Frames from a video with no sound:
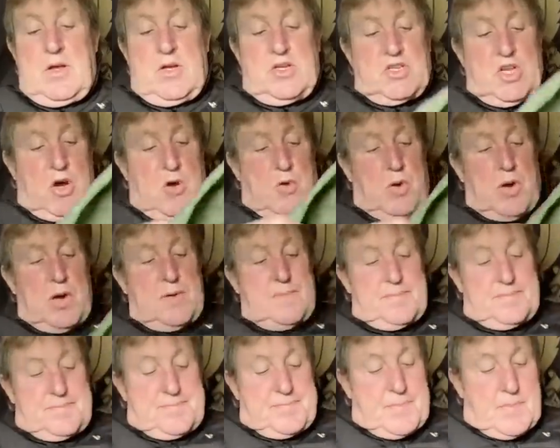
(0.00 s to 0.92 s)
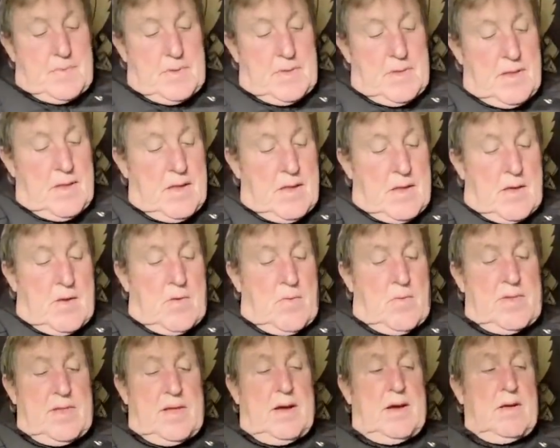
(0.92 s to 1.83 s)
So,
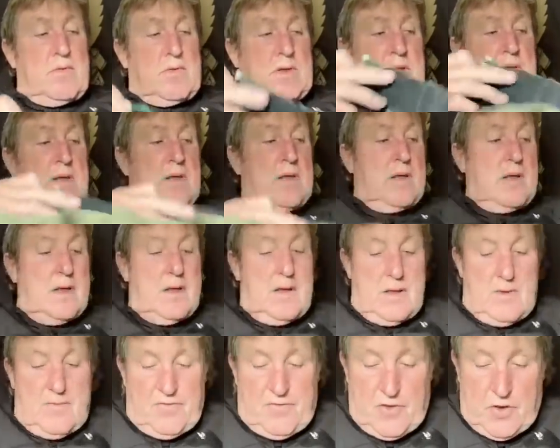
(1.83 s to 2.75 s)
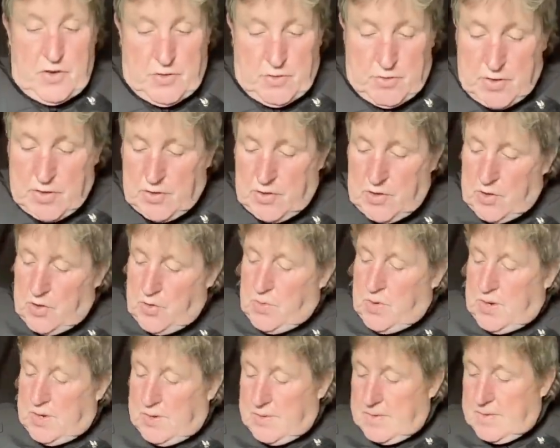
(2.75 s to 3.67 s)
without further
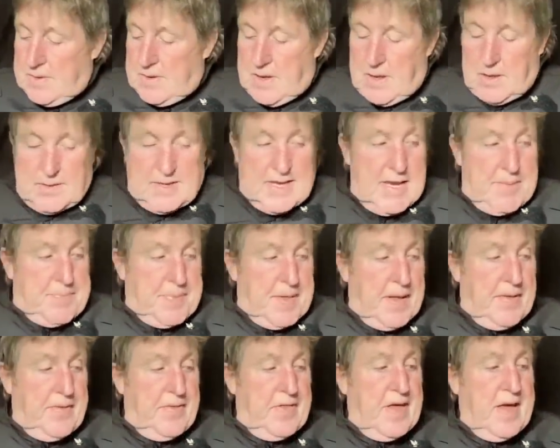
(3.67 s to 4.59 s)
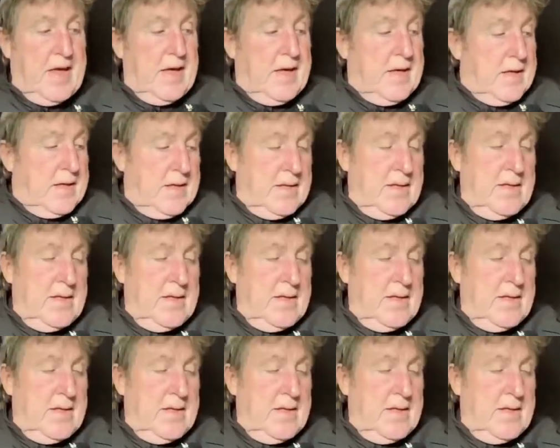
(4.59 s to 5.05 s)
ado, I'll keep that there.